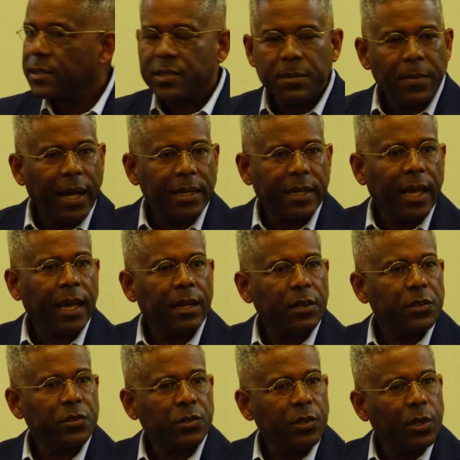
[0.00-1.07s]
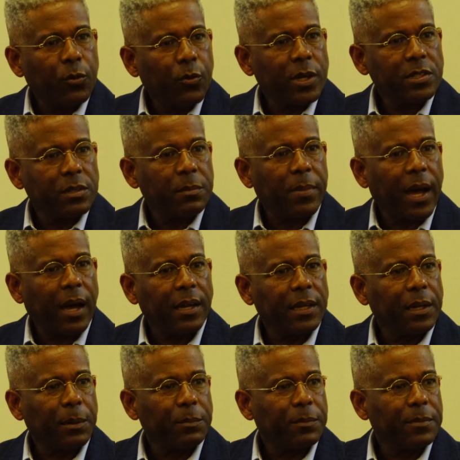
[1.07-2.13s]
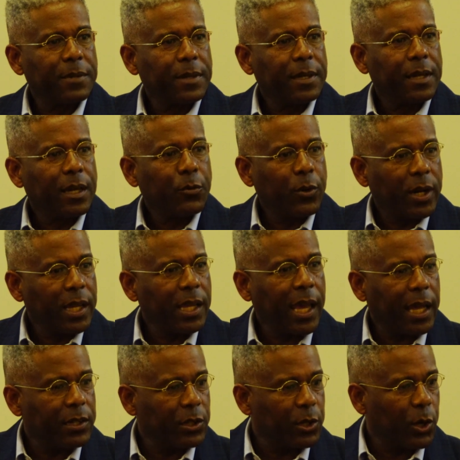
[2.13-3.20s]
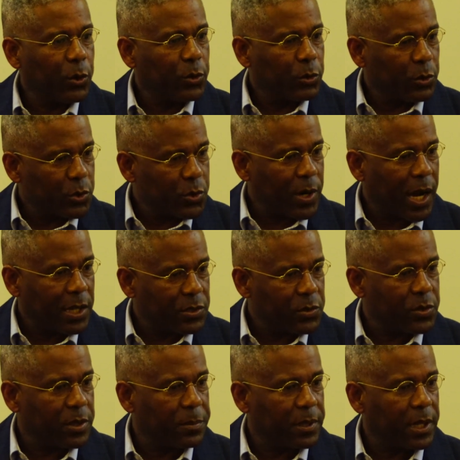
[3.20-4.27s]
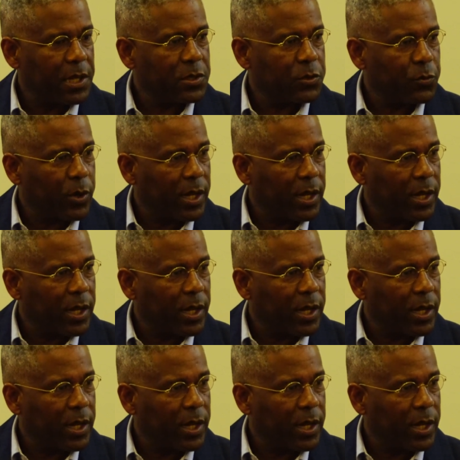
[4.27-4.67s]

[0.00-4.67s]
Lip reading: See, my dad understood it wasn't about him and what he had to go through, the trials and tribulations.